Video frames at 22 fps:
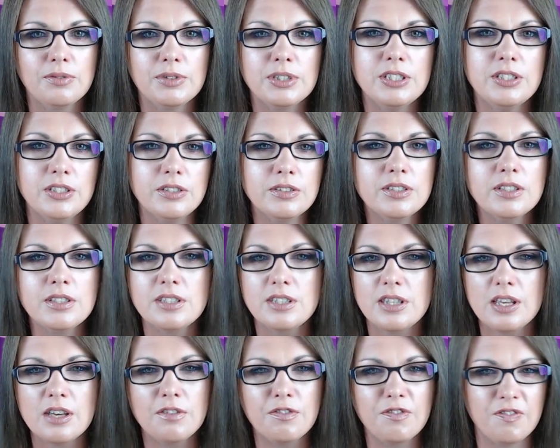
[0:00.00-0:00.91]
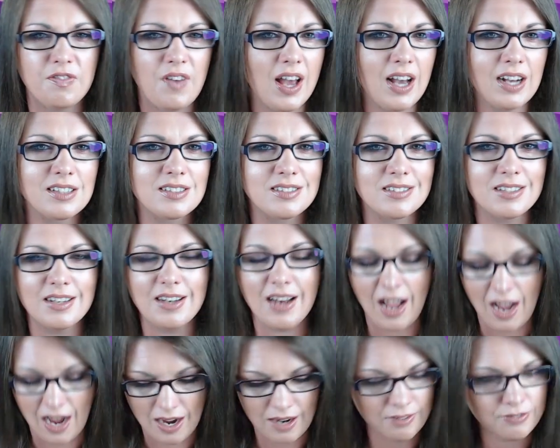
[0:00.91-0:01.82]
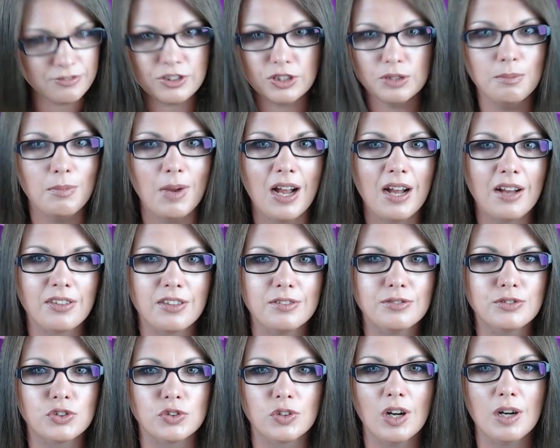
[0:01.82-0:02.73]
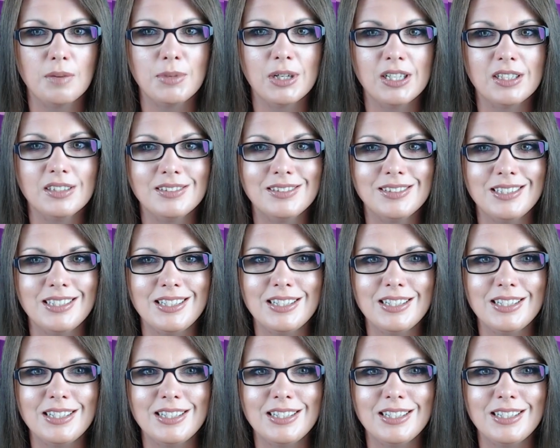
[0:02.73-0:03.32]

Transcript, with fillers: reduces the effects and aftermath of trauma to